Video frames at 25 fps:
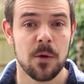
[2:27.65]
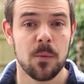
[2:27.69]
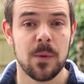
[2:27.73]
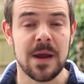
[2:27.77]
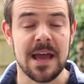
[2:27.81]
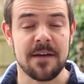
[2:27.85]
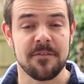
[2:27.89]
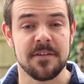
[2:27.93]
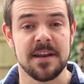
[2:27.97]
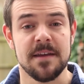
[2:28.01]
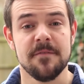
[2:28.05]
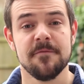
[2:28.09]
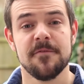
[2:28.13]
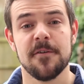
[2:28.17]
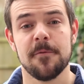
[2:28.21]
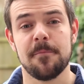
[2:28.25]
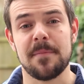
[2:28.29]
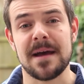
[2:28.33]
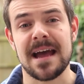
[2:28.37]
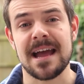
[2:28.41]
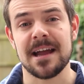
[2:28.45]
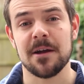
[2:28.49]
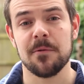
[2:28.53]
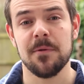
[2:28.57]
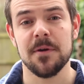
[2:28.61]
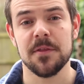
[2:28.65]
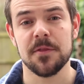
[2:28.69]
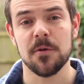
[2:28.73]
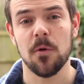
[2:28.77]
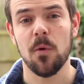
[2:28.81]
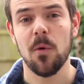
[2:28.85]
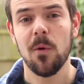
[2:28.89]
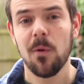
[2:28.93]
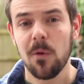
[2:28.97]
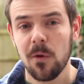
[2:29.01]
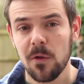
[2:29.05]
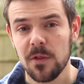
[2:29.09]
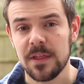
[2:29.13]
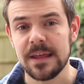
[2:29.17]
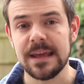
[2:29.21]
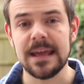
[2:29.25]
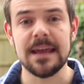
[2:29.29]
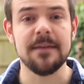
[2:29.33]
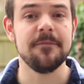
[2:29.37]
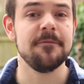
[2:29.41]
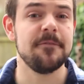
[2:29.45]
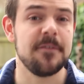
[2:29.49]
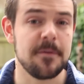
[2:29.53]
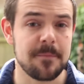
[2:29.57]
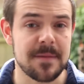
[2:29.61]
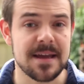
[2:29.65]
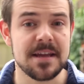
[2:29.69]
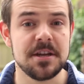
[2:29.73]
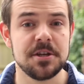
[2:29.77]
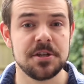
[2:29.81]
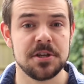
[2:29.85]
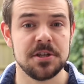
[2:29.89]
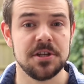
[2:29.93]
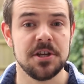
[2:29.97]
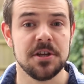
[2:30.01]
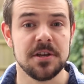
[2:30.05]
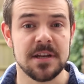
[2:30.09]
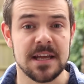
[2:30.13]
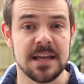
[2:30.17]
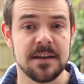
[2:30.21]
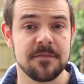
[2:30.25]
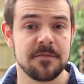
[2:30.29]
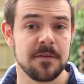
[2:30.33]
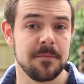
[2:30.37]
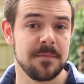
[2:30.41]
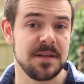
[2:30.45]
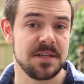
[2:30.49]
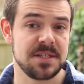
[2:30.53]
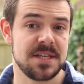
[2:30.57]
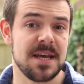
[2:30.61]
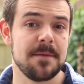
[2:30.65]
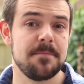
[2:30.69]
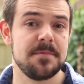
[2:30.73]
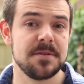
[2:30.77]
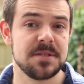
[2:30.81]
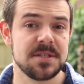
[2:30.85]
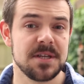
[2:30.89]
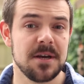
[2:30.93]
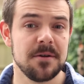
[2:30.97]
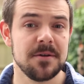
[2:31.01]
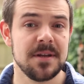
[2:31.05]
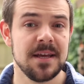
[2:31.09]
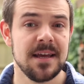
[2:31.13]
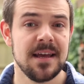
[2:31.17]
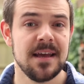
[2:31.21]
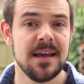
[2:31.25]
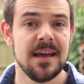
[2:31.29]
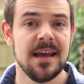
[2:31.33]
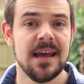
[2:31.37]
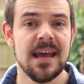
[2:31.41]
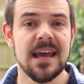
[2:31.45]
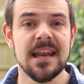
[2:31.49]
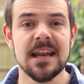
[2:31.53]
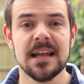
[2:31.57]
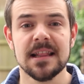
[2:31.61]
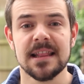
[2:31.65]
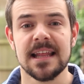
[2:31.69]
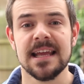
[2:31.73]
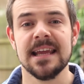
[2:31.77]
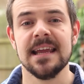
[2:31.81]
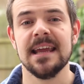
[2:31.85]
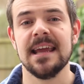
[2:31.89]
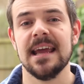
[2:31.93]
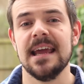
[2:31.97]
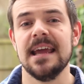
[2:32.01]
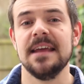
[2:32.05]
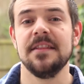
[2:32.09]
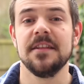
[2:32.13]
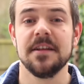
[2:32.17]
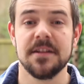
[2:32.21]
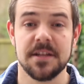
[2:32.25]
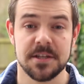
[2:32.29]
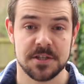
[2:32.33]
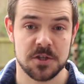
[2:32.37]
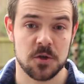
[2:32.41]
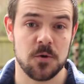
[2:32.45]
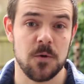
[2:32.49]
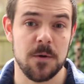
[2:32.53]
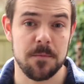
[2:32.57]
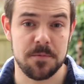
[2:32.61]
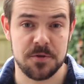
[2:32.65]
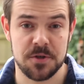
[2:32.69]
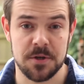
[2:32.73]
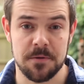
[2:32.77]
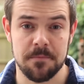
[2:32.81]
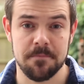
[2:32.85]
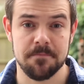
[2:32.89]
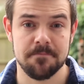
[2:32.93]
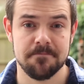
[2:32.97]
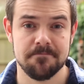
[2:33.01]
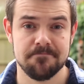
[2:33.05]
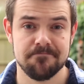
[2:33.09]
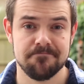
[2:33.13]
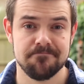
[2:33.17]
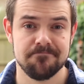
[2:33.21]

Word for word: We have an info pack with all the information you need from this episode in a link in the description.